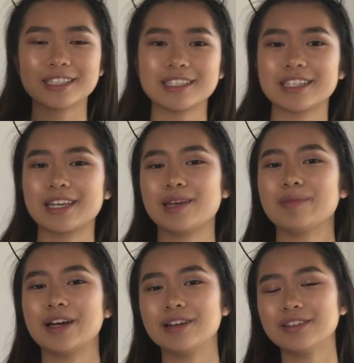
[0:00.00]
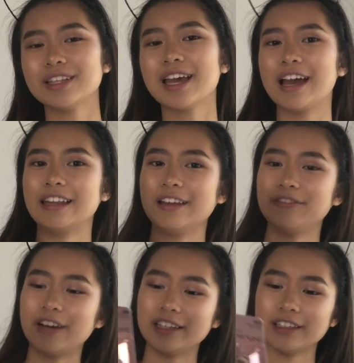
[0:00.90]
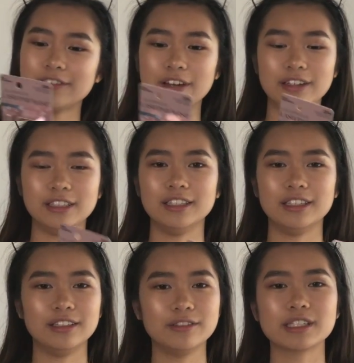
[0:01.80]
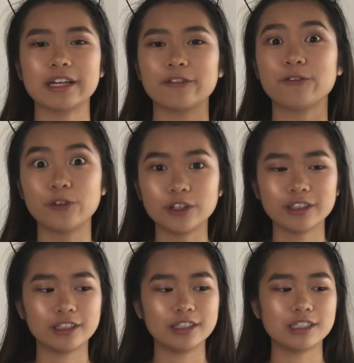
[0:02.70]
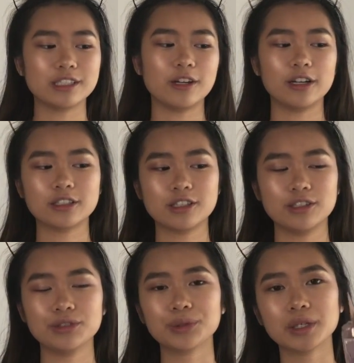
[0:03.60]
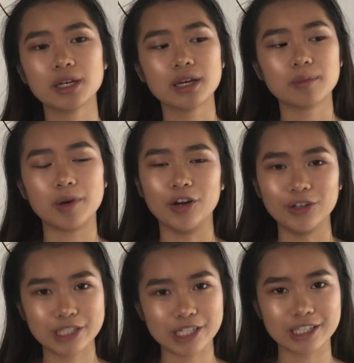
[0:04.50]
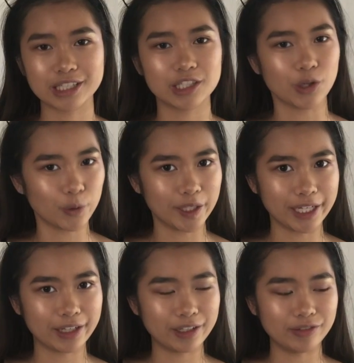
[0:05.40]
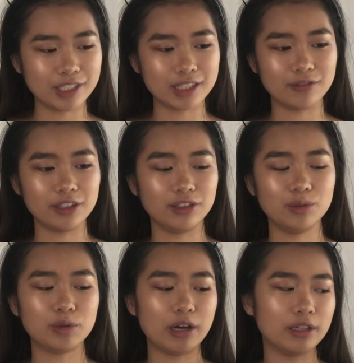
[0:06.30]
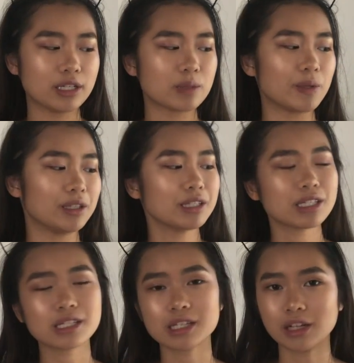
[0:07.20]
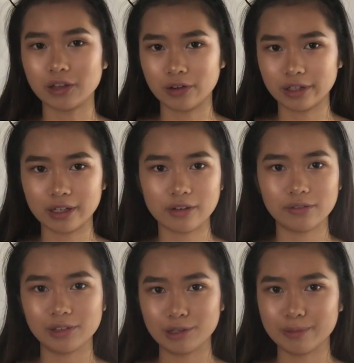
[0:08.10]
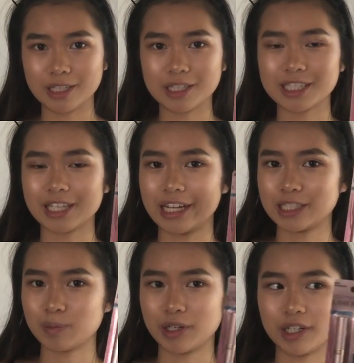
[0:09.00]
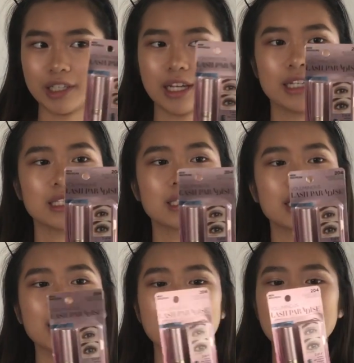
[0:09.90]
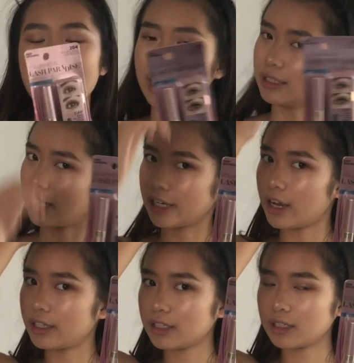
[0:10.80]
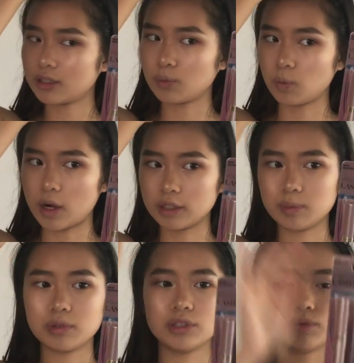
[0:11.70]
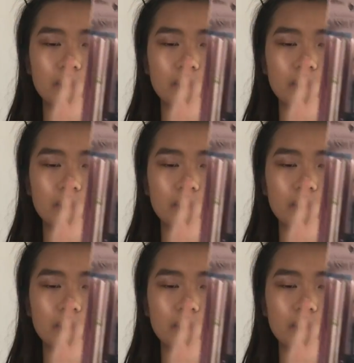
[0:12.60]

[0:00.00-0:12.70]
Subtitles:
since it came out, and I finally found it. It was like fully in stock too. My Ulta is so late on receiving new products, but this is the L'Oreal Voluminous Lash Paradise, and I got it in waterproof